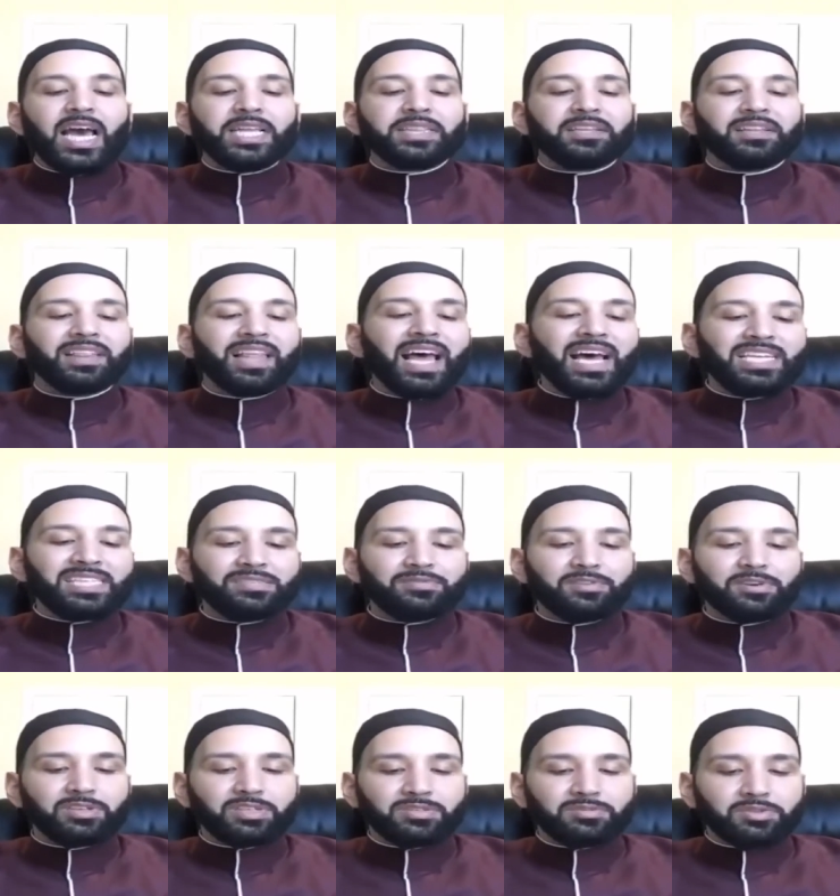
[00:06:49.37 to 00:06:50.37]
And the last
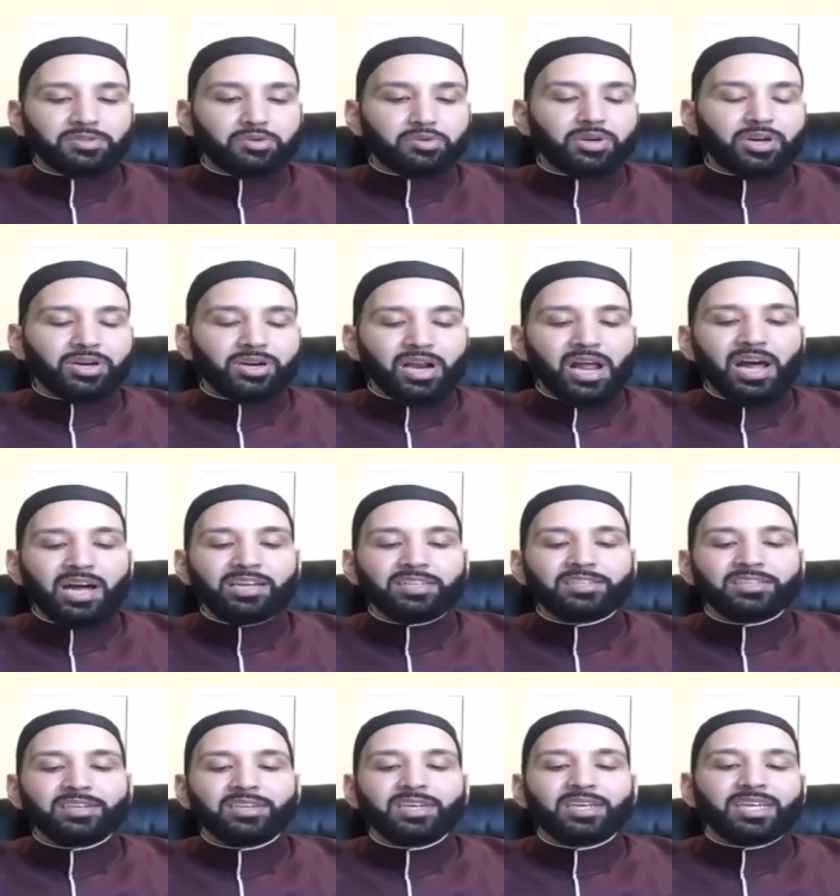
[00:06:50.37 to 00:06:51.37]
verse of Surah
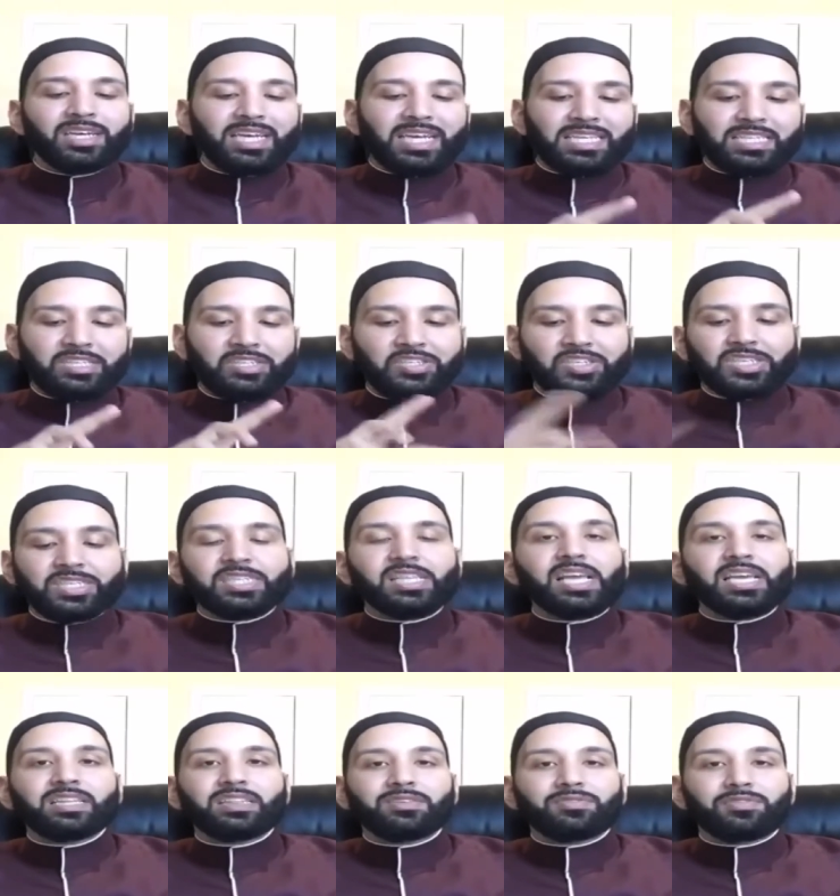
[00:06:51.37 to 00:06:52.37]
Ra'd is just
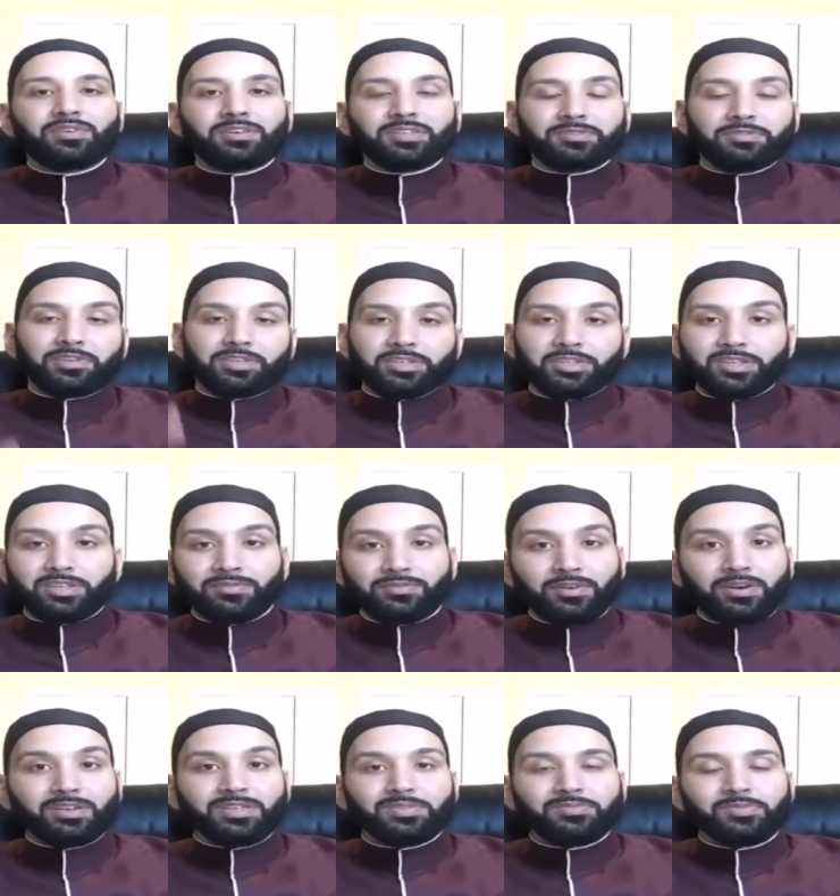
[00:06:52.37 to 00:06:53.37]
like the first verse. So the
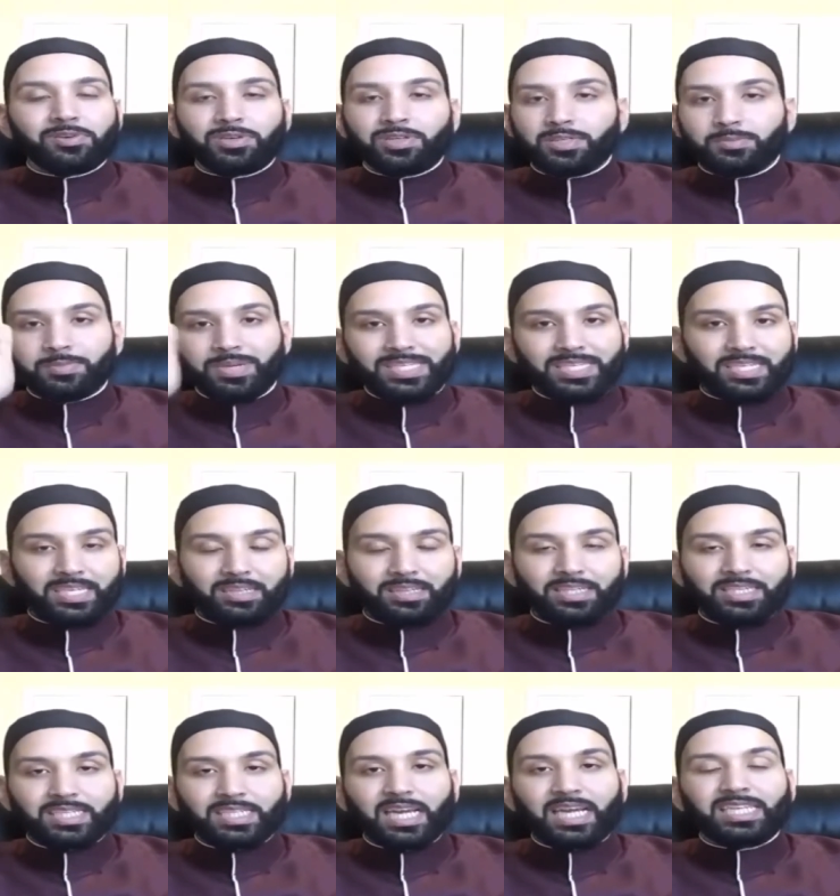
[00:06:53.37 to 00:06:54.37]
first verse
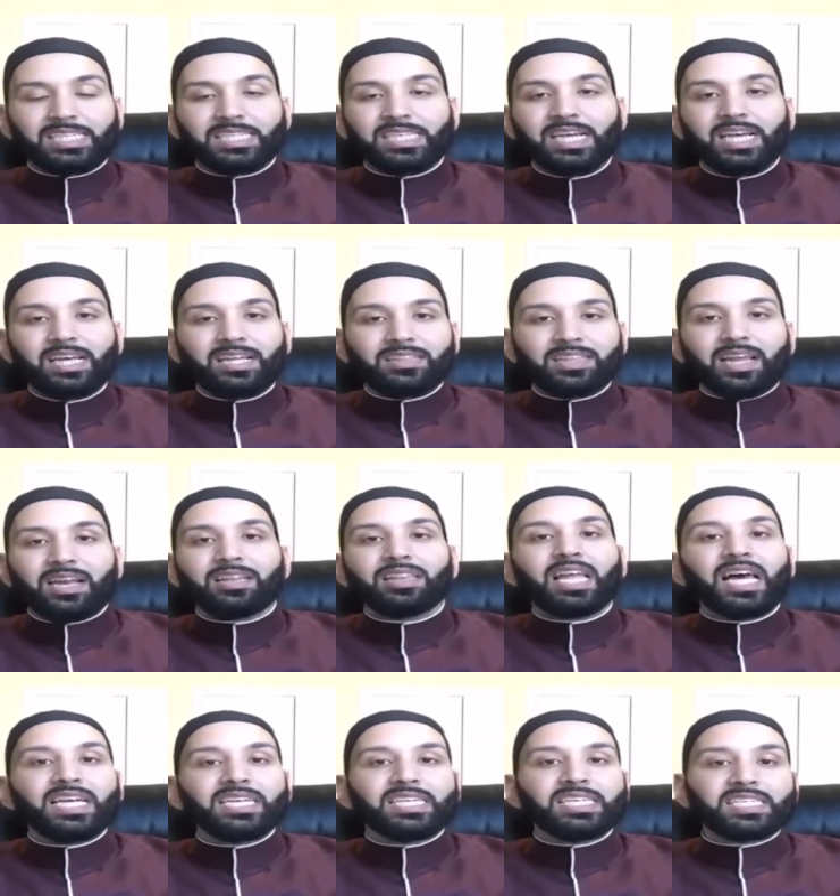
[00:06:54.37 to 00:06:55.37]
basically says that
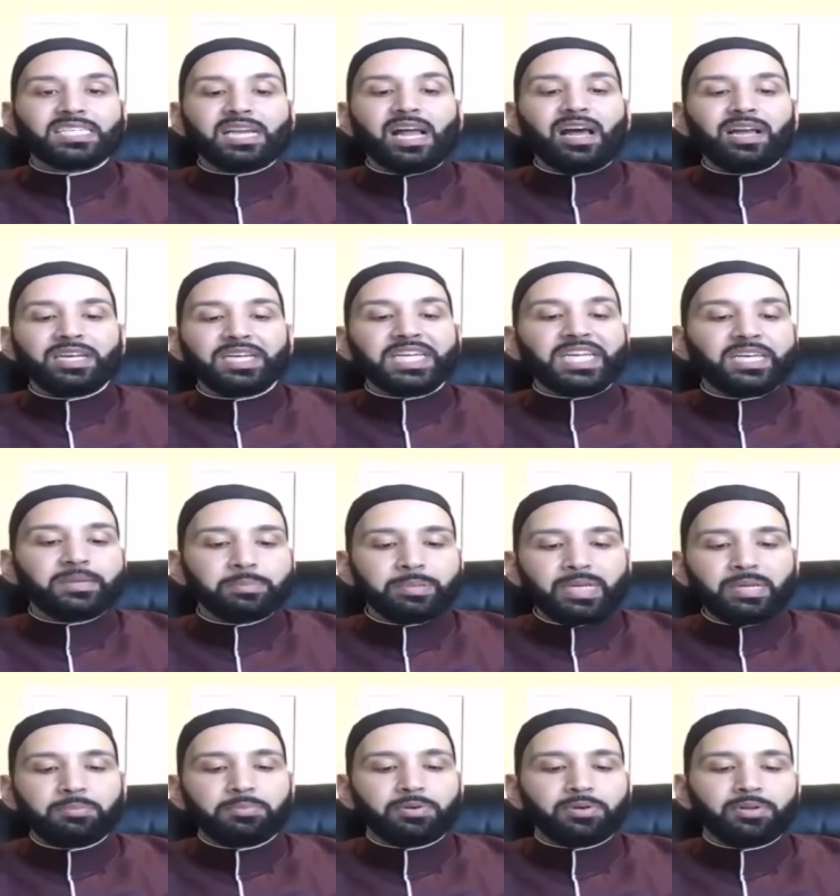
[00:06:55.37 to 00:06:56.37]
Allah does not need
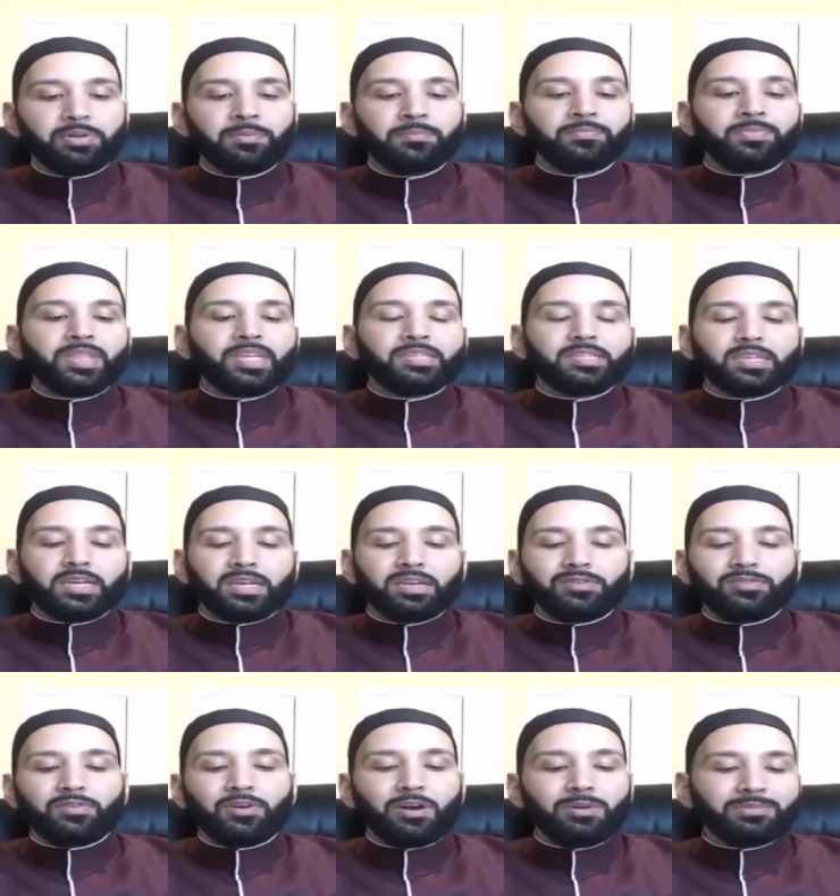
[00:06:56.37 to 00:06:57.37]
people to
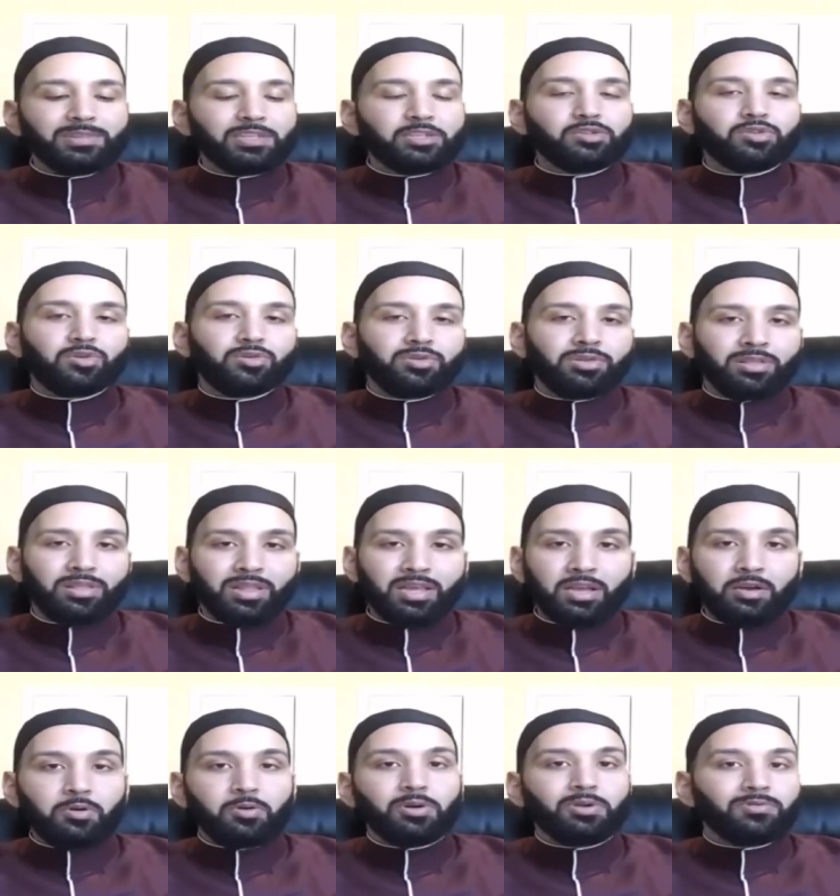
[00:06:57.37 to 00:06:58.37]
confirm the truth
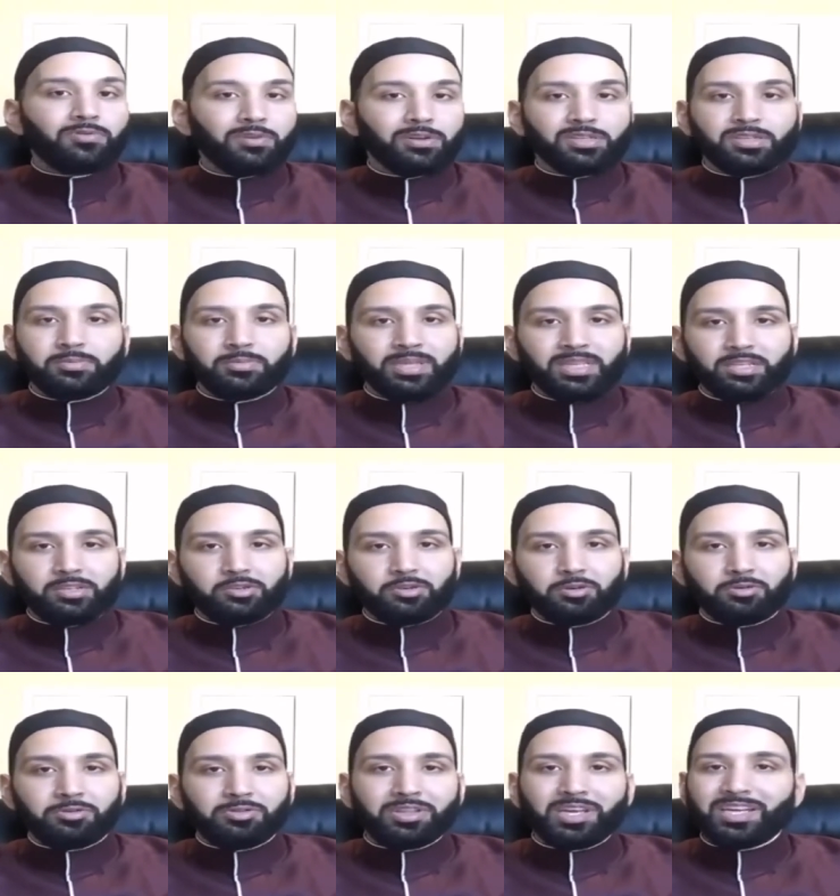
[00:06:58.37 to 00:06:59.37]
in order for it to be the
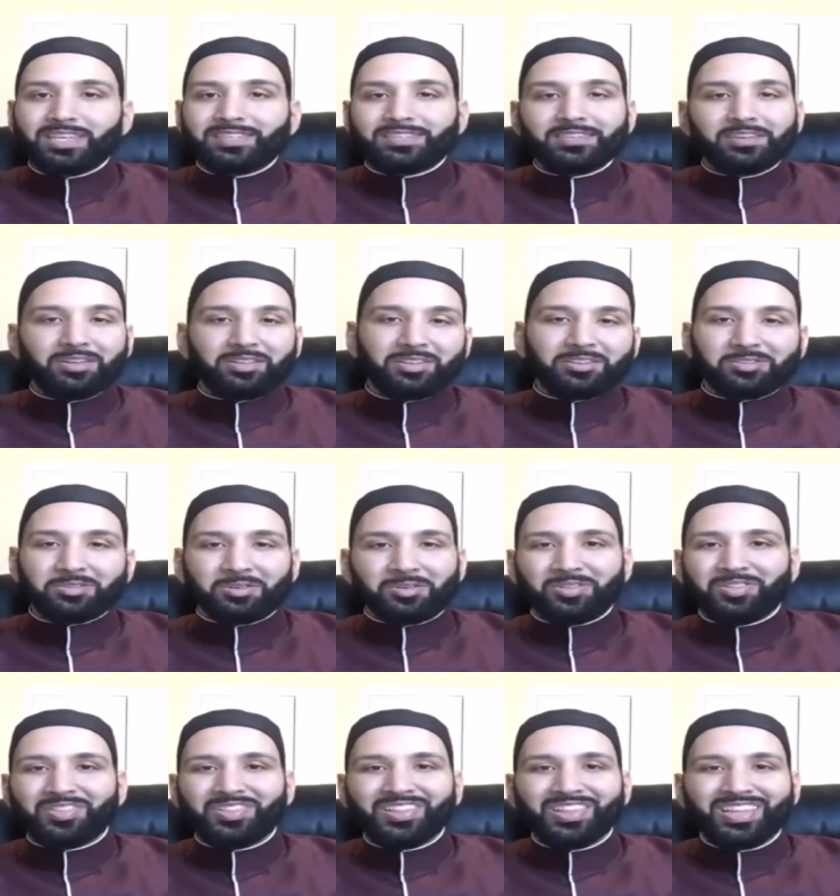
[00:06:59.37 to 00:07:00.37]
truth. It's still the
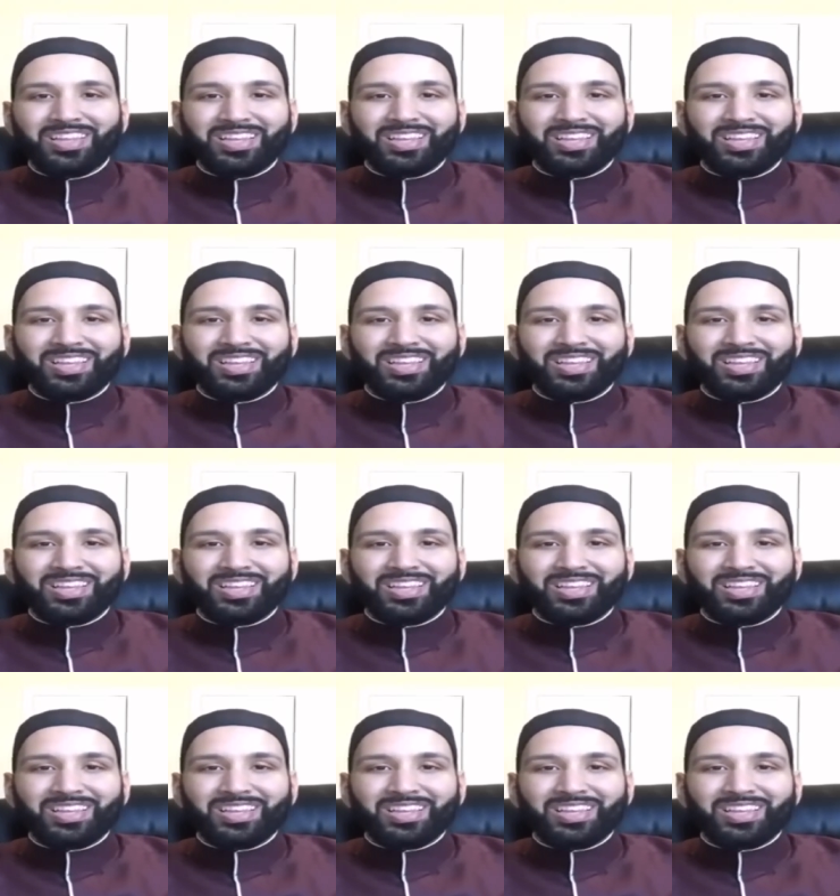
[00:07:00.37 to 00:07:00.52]
truth.